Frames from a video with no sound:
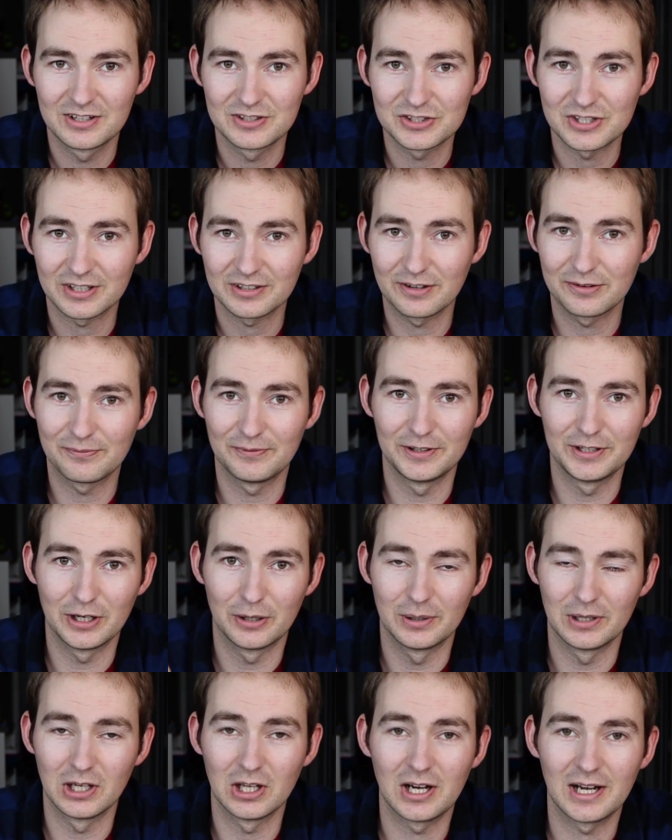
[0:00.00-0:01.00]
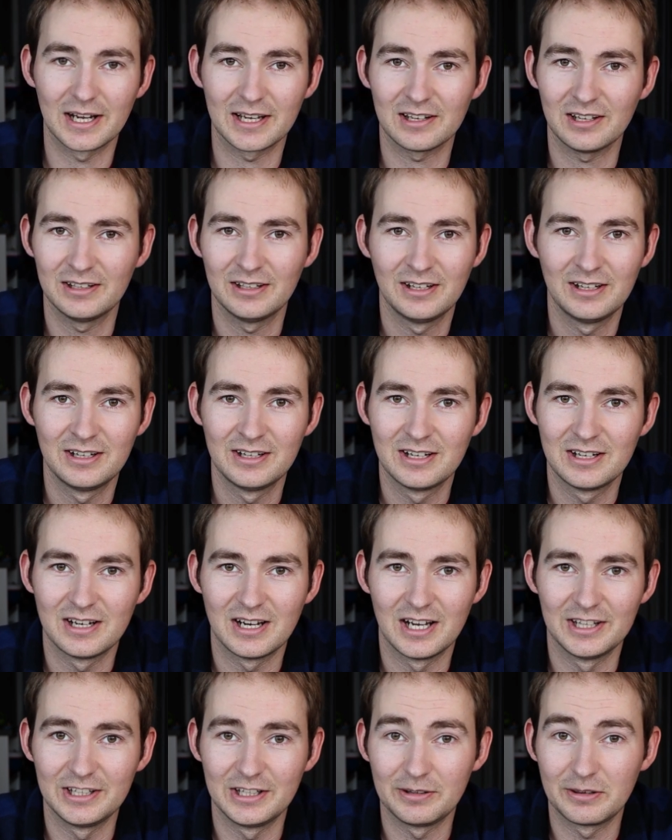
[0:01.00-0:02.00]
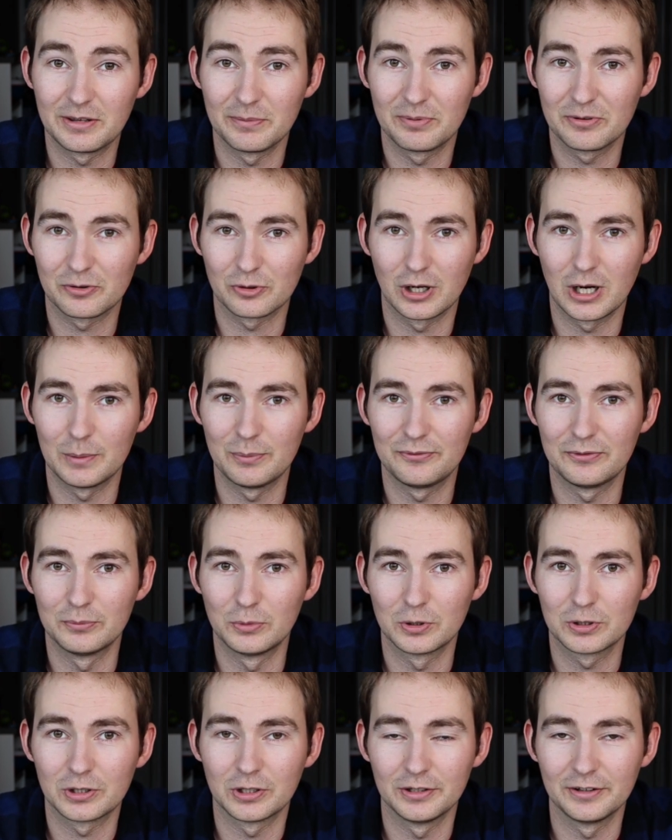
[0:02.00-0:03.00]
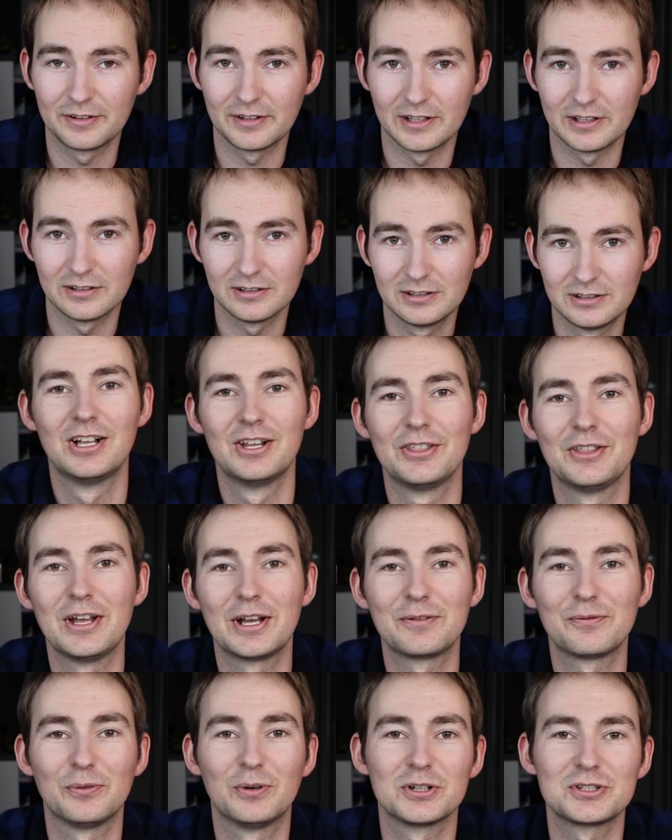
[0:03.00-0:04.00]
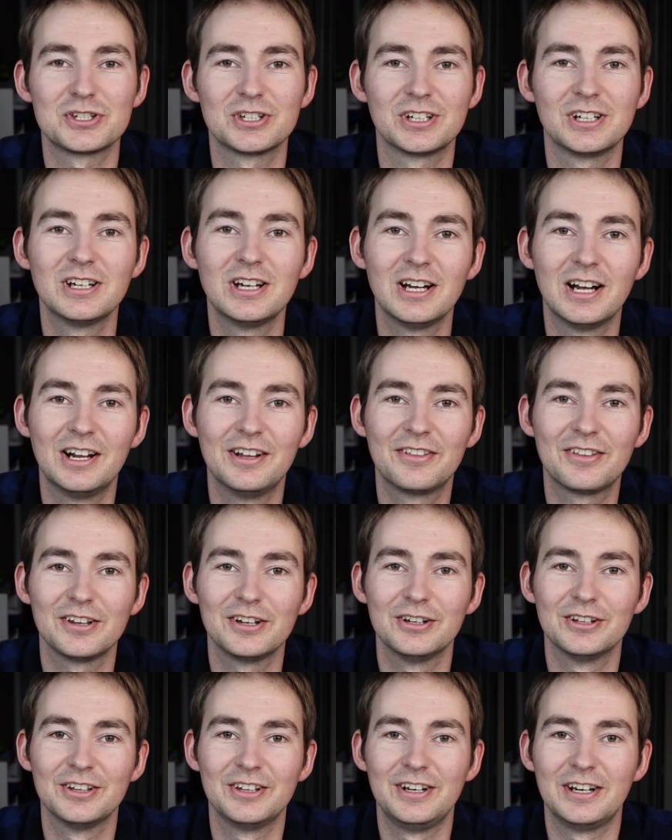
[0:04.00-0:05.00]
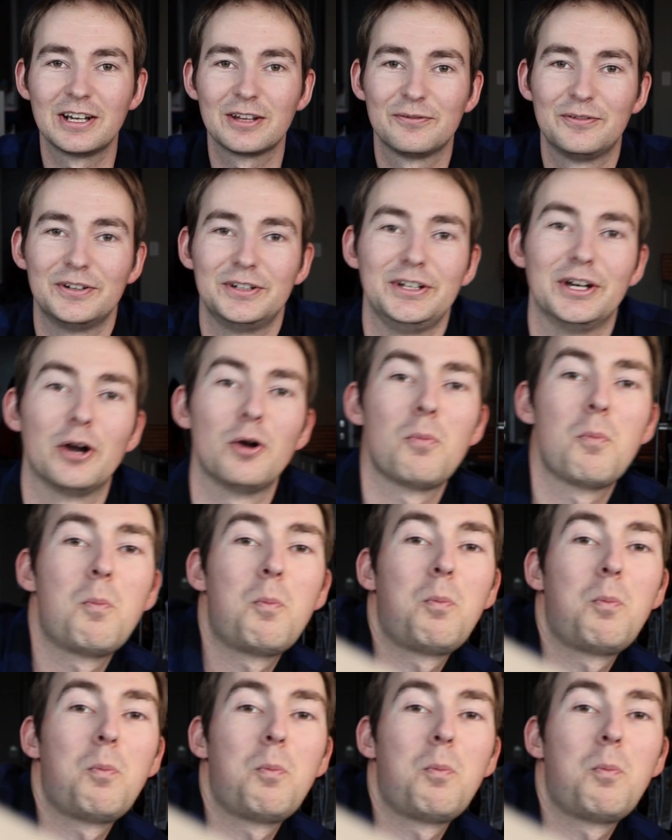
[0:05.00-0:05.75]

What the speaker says: chuck this video a like, and then subscribe for more content. And thanks for watching, and see you in the next video.